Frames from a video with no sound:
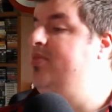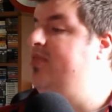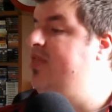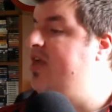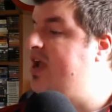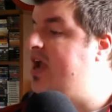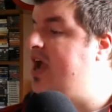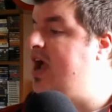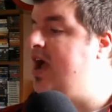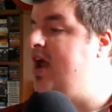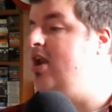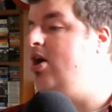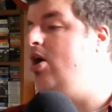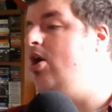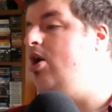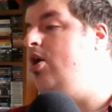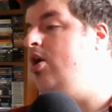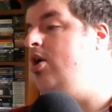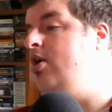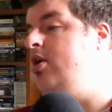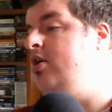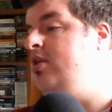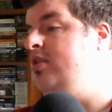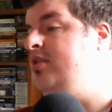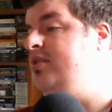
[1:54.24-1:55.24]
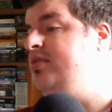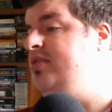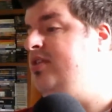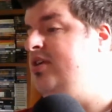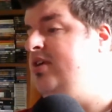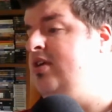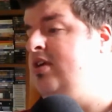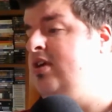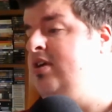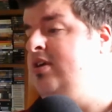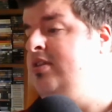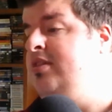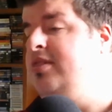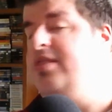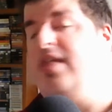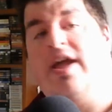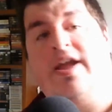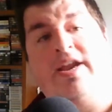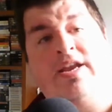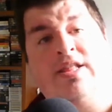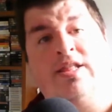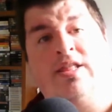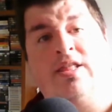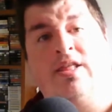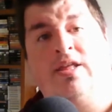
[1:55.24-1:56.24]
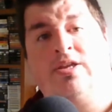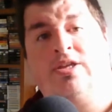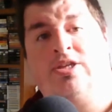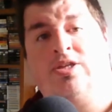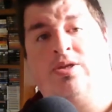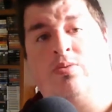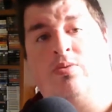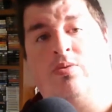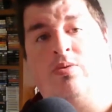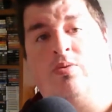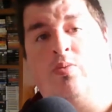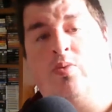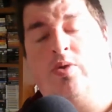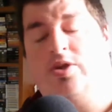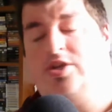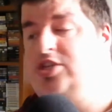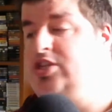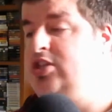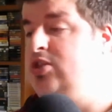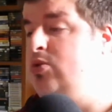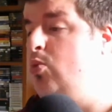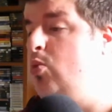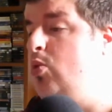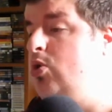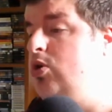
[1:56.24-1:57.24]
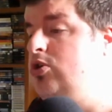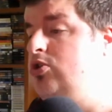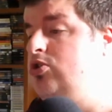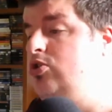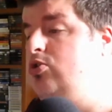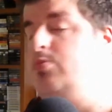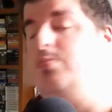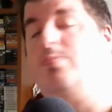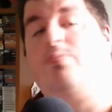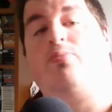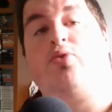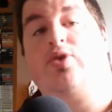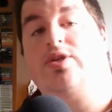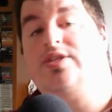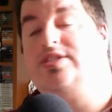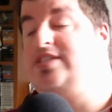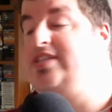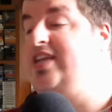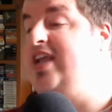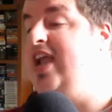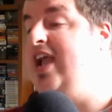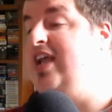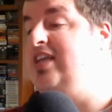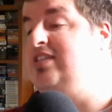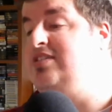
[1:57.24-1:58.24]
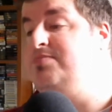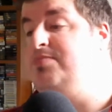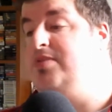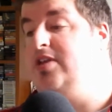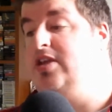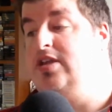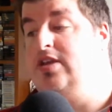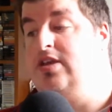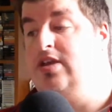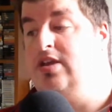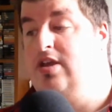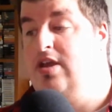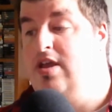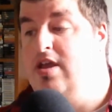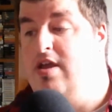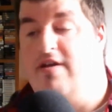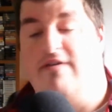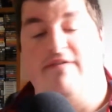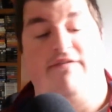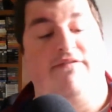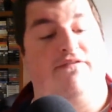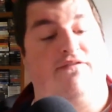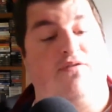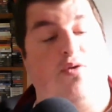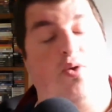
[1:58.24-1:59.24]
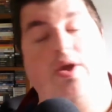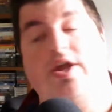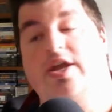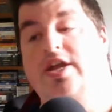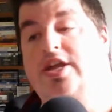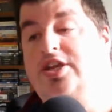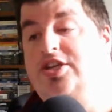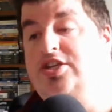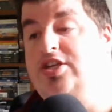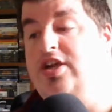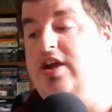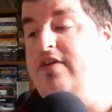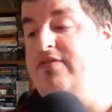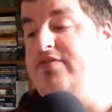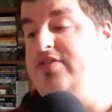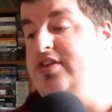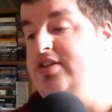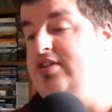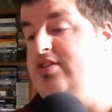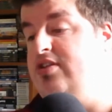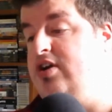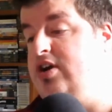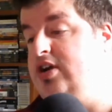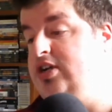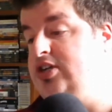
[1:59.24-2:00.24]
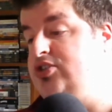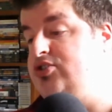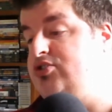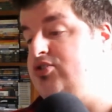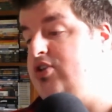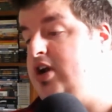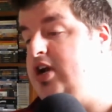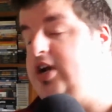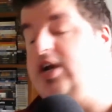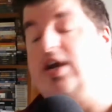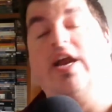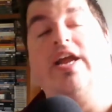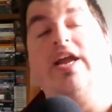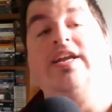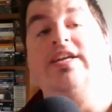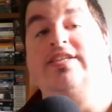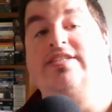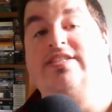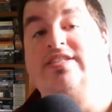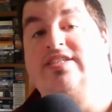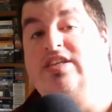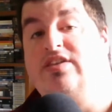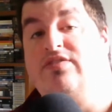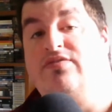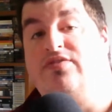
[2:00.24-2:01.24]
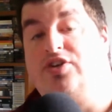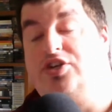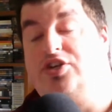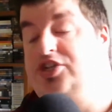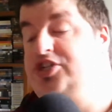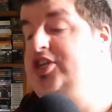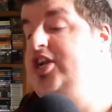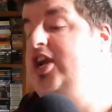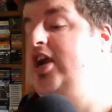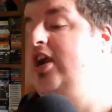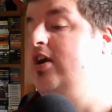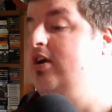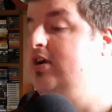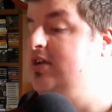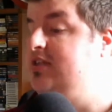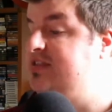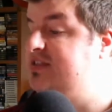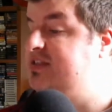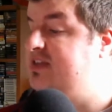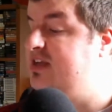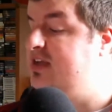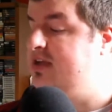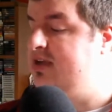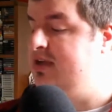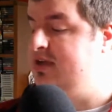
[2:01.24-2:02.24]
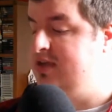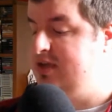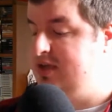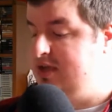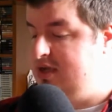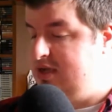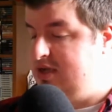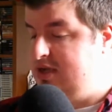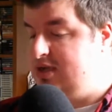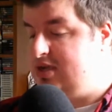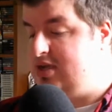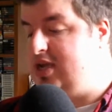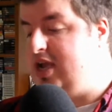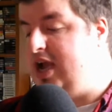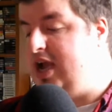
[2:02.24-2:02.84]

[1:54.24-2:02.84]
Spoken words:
got all the Lion and the Witch in the Wardrobe, Prince Caspian, Voyage of the Dawn Treader, and Silver Chair. It's kind